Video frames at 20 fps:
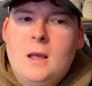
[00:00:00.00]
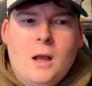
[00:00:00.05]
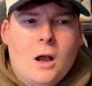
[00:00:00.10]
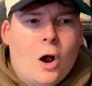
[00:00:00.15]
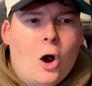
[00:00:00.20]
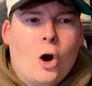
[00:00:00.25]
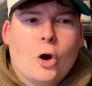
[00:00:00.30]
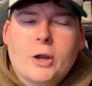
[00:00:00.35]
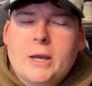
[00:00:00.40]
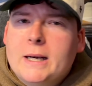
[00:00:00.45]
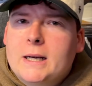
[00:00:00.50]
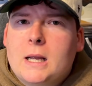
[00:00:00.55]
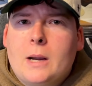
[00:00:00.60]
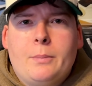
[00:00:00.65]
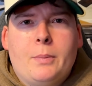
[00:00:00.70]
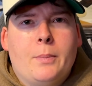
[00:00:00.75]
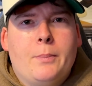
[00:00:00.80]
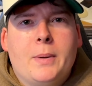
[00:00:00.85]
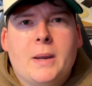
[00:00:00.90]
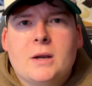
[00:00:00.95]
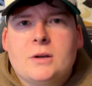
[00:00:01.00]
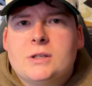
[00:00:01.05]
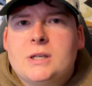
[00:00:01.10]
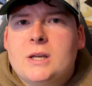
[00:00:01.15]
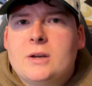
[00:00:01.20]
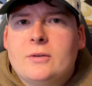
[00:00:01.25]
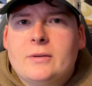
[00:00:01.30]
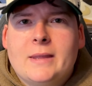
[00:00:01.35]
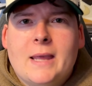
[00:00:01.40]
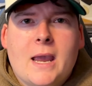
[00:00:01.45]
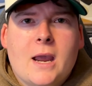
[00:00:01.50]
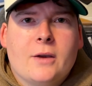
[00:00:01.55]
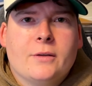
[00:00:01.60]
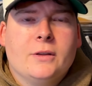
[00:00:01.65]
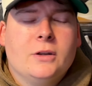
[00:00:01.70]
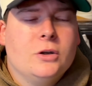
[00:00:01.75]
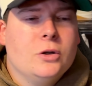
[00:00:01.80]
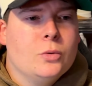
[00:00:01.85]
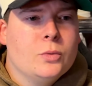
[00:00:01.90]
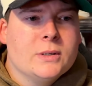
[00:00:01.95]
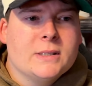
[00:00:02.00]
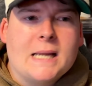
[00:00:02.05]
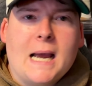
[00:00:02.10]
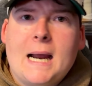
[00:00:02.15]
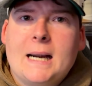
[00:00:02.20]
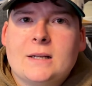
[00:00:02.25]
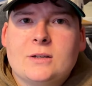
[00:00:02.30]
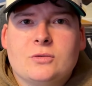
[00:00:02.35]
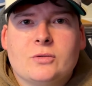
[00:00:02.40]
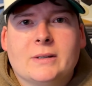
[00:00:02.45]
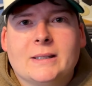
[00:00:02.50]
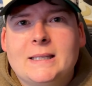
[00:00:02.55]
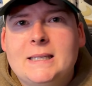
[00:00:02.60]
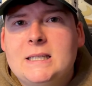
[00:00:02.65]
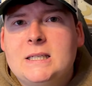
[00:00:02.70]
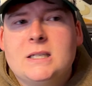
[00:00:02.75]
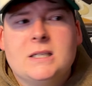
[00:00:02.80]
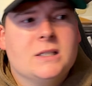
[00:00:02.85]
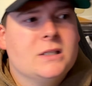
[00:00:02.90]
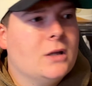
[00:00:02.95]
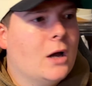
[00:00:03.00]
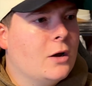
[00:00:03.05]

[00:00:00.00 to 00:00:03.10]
I'll get a couple pairs here and there, the newest, hottest releases.